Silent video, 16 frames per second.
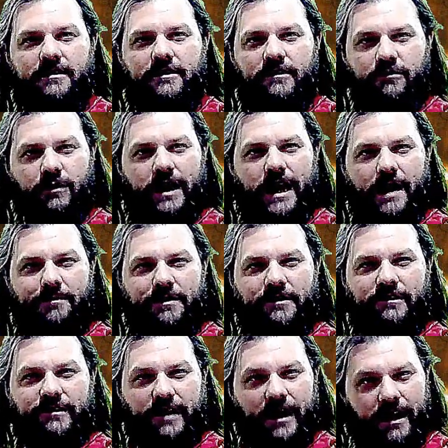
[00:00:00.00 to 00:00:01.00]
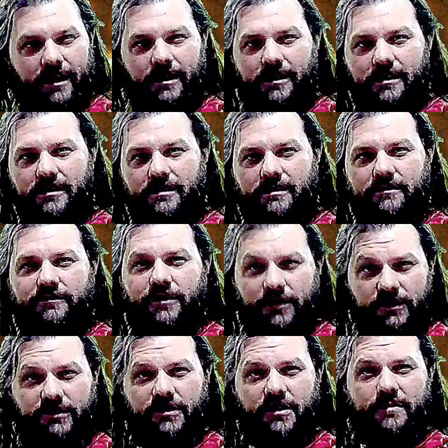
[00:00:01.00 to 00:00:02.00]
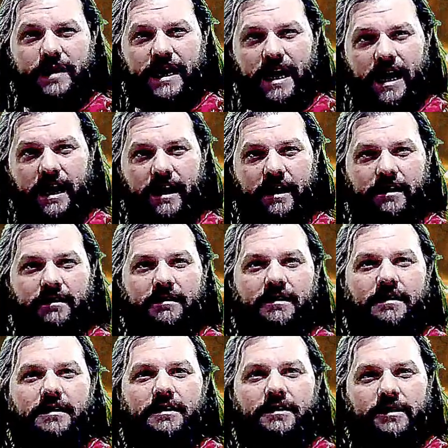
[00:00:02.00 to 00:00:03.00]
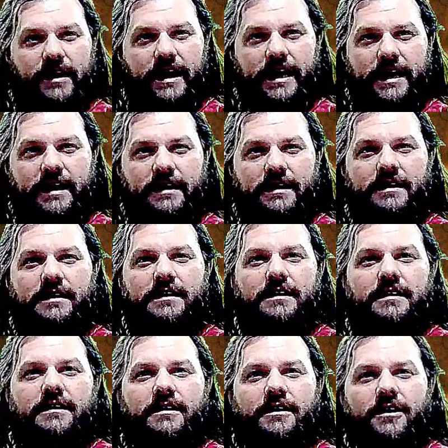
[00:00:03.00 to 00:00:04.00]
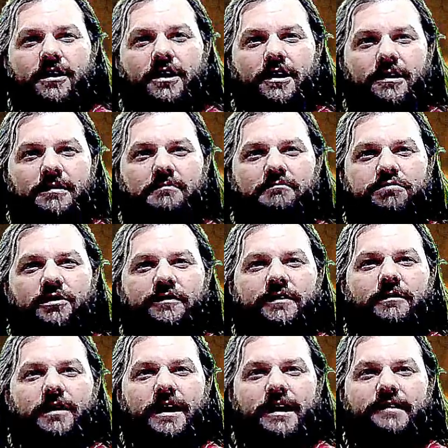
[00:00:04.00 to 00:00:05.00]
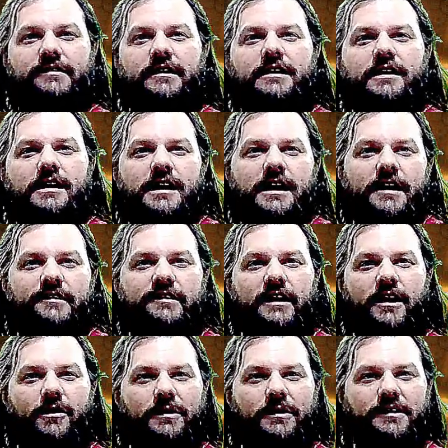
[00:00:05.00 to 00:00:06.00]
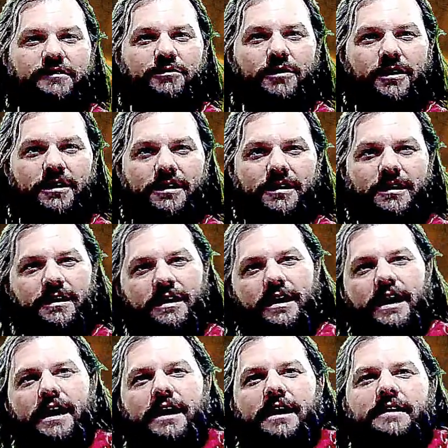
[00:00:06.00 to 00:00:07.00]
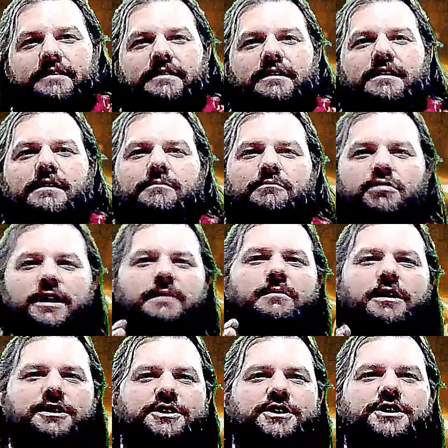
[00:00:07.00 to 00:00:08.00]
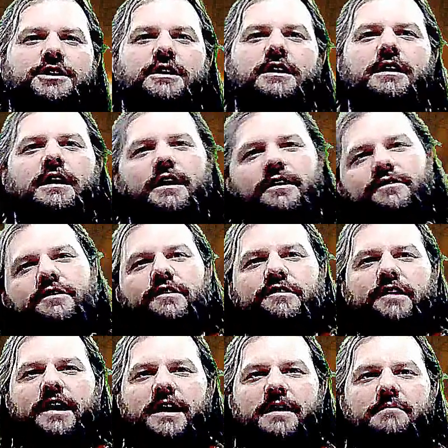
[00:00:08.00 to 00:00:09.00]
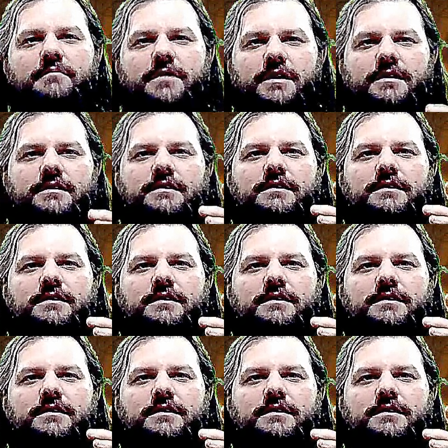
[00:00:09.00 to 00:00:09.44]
is what happens there for the Scooby Gang. They are proven right, as they always were, and pretty much as the same